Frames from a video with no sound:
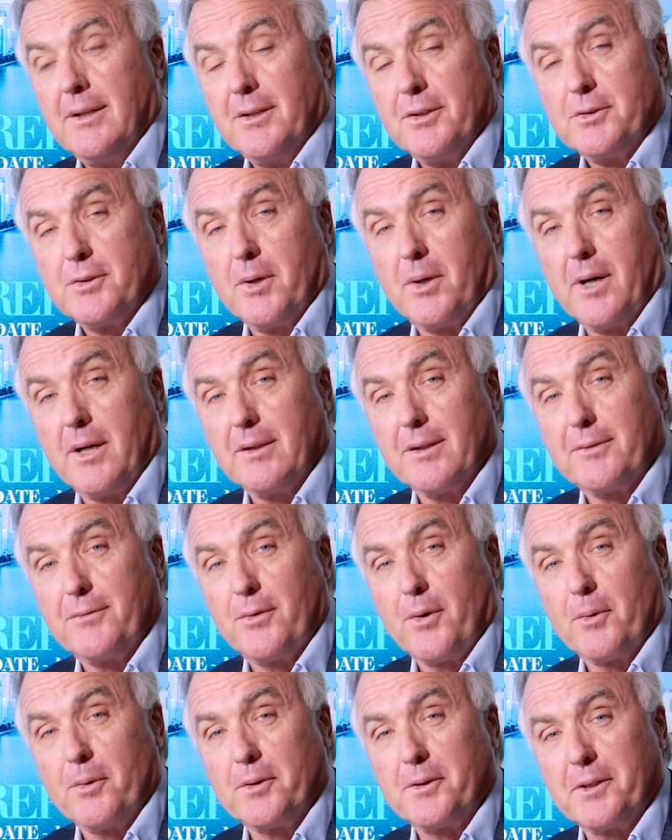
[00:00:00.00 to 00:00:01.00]
So I look
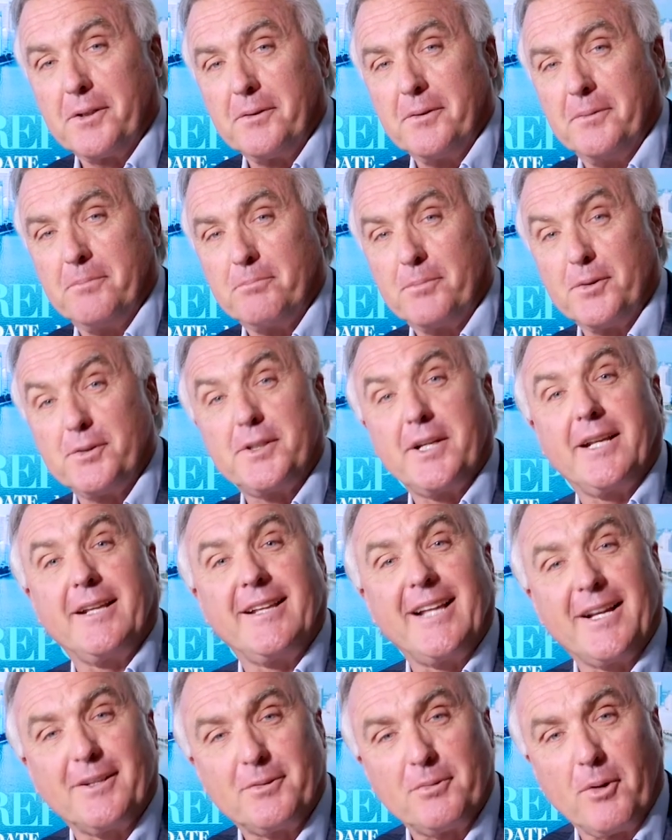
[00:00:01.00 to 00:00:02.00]
forward to presenting
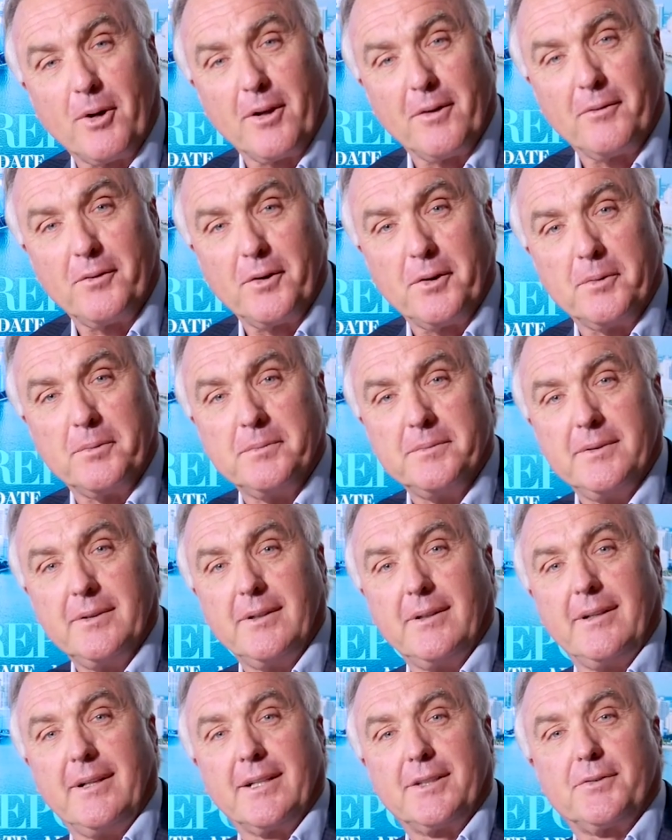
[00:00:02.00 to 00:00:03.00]
that to all of you in
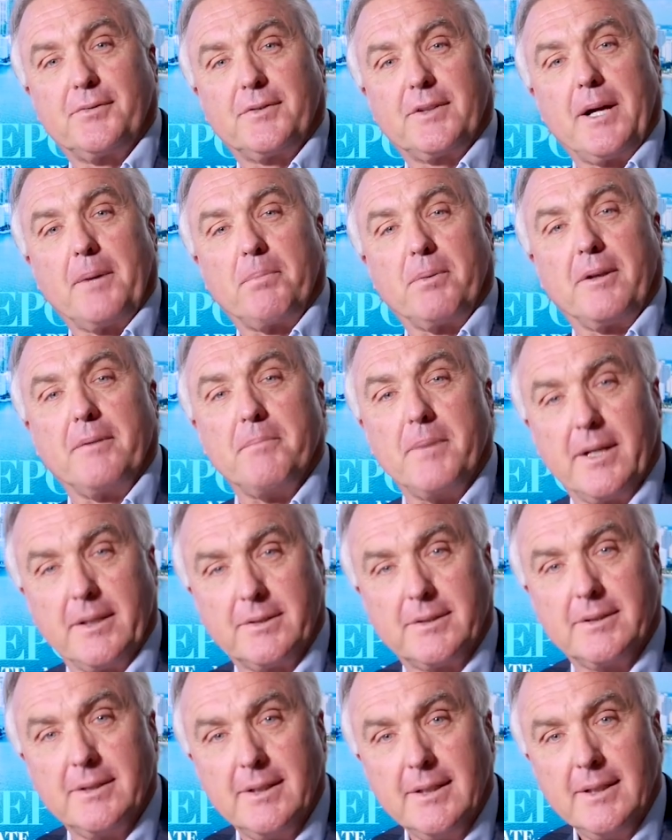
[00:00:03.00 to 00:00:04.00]
the next couple of
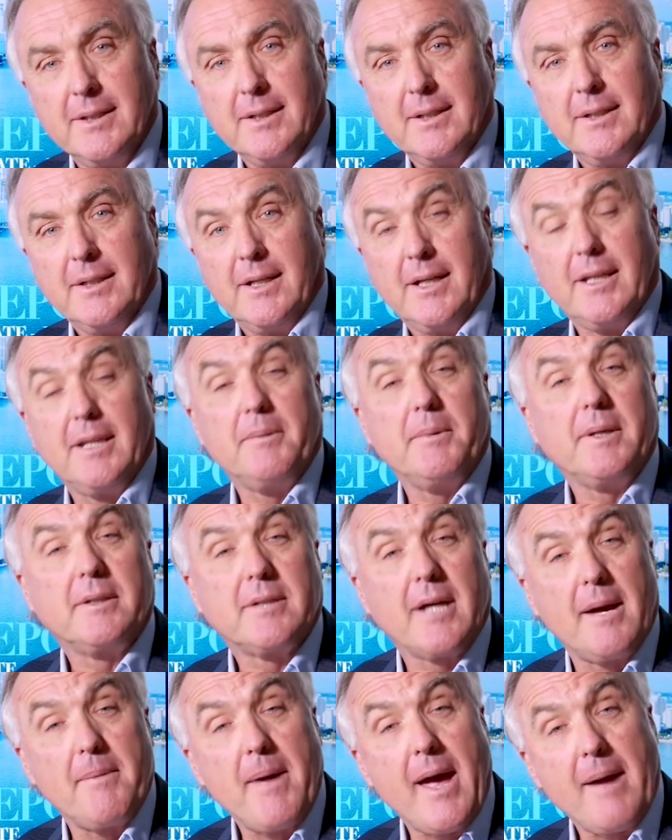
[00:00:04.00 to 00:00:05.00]
months. In the
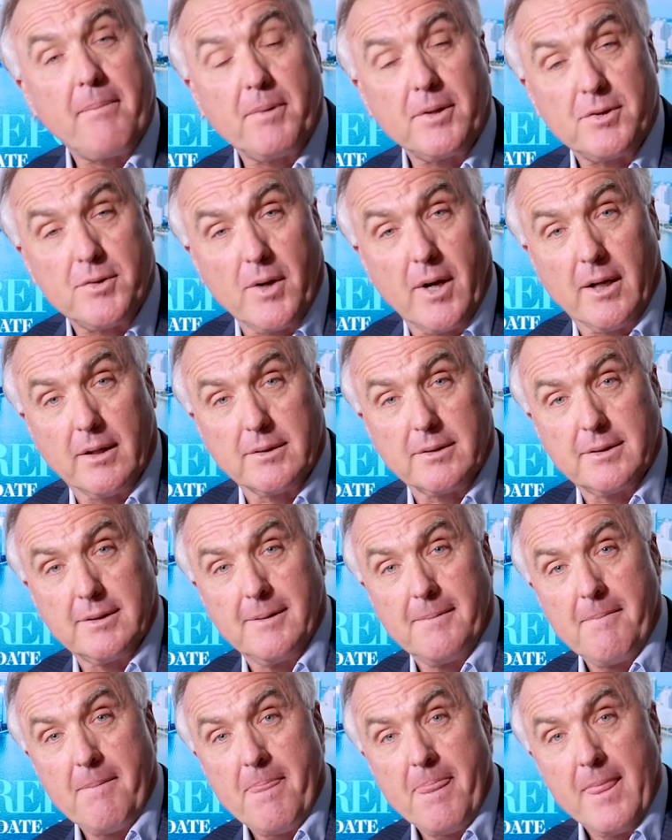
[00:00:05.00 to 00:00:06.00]
meantime, happy trails.
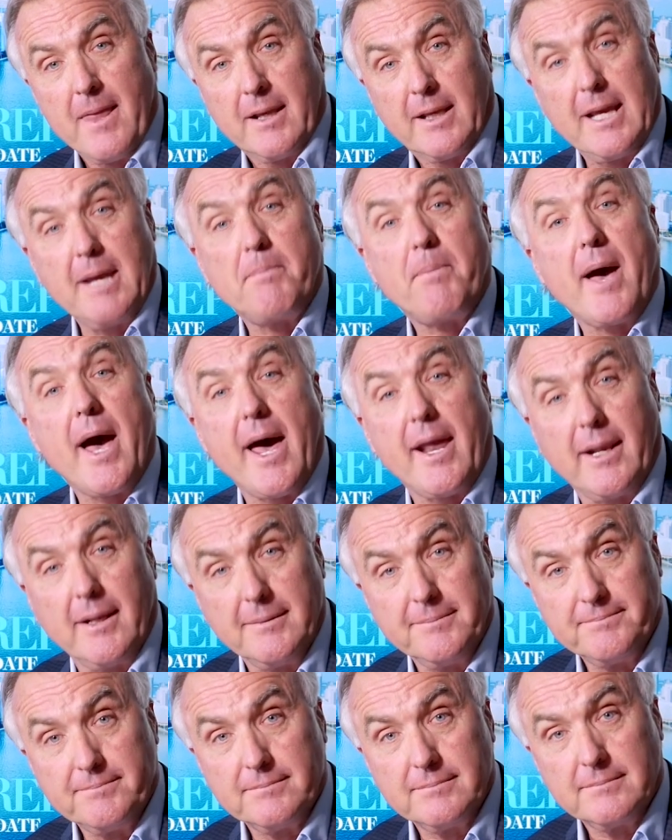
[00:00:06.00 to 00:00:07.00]
Keep at it.
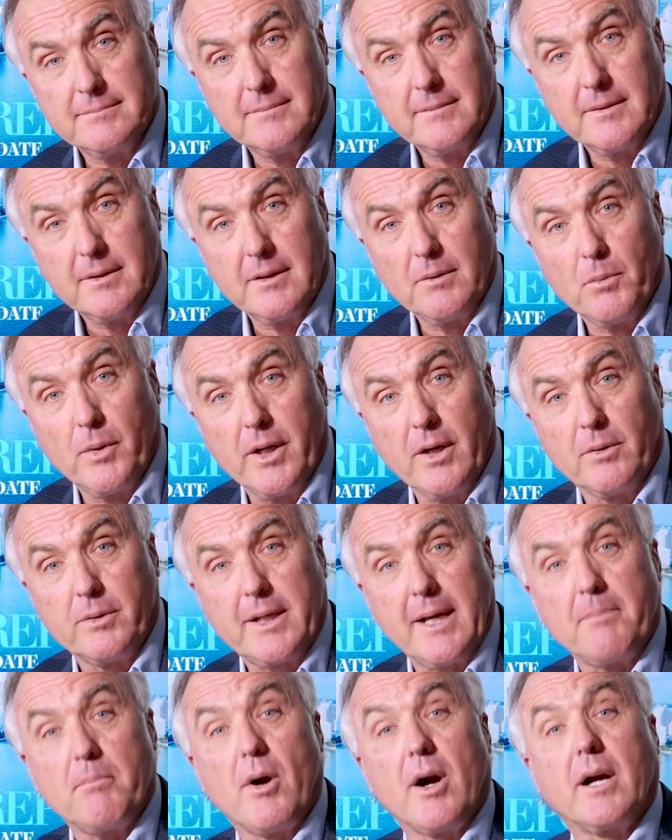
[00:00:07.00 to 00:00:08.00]
We don't
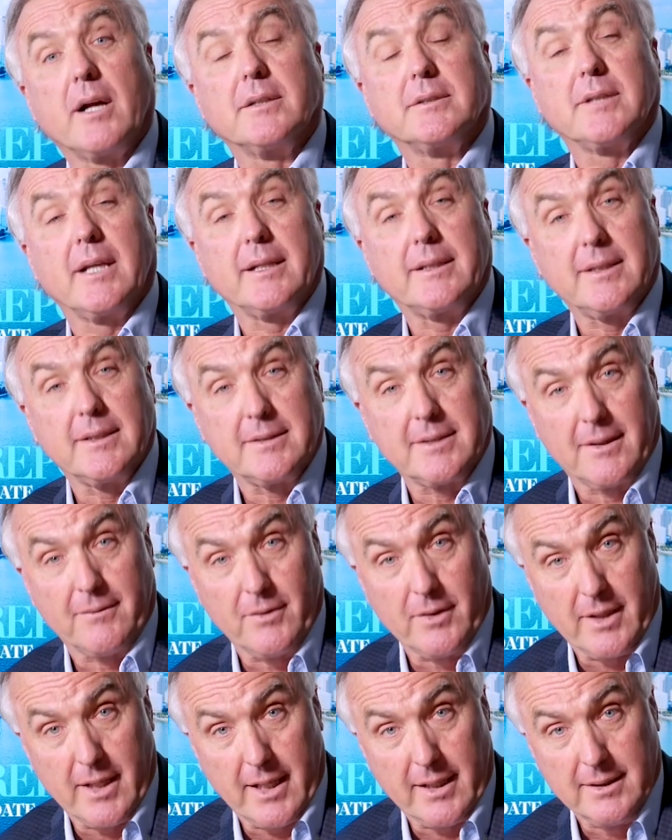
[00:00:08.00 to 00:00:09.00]
get markets like this
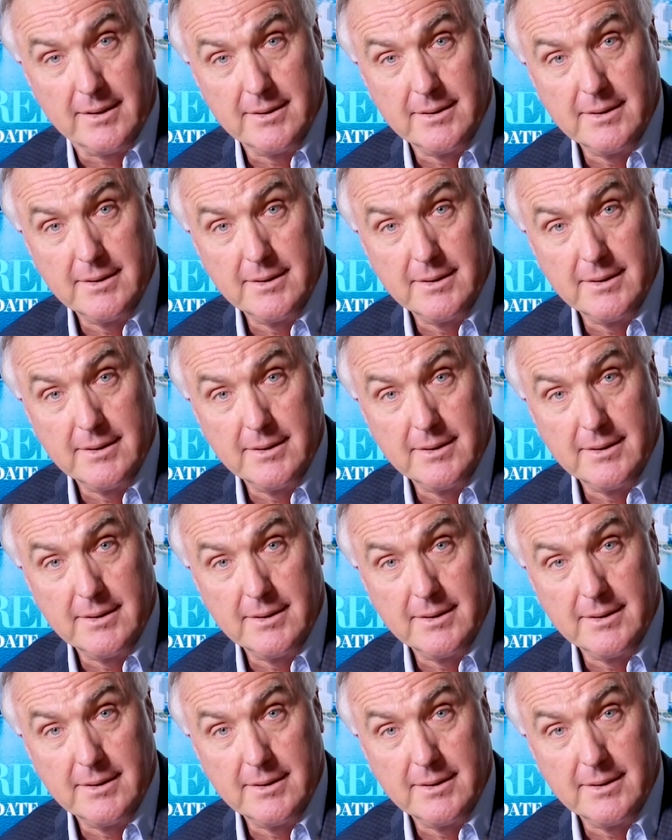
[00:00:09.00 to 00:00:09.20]
every day.